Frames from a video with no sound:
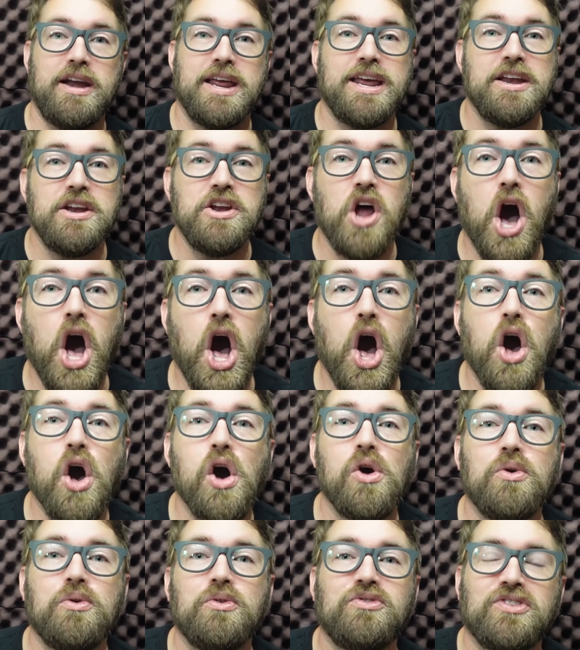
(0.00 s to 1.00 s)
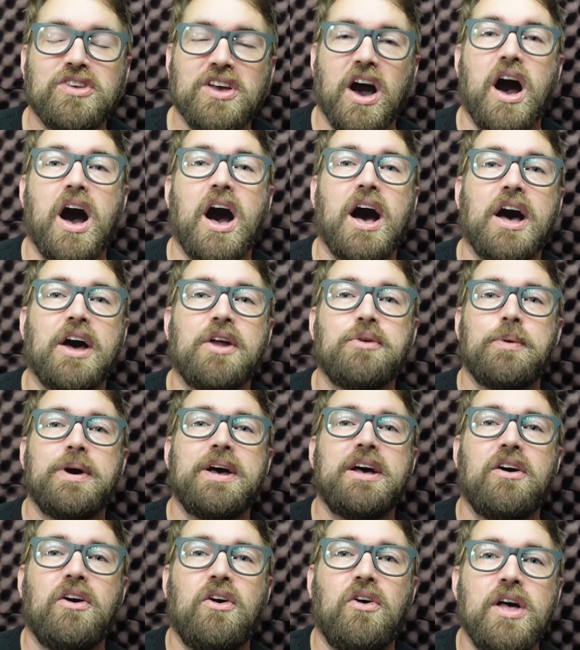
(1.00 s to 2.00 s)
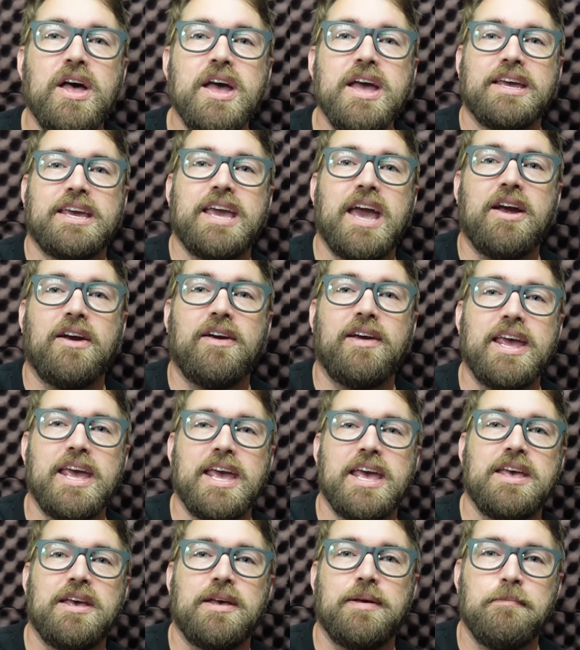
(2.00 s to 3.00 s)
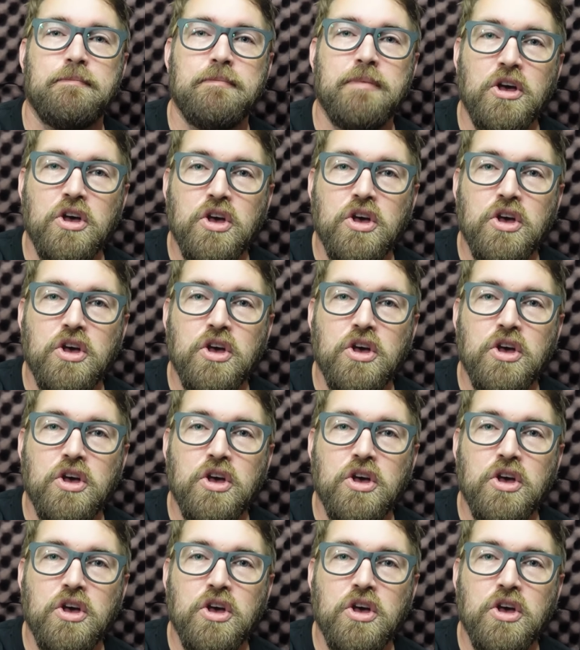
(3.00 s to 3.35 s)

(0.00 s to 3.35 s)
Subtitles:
he knows God will carry him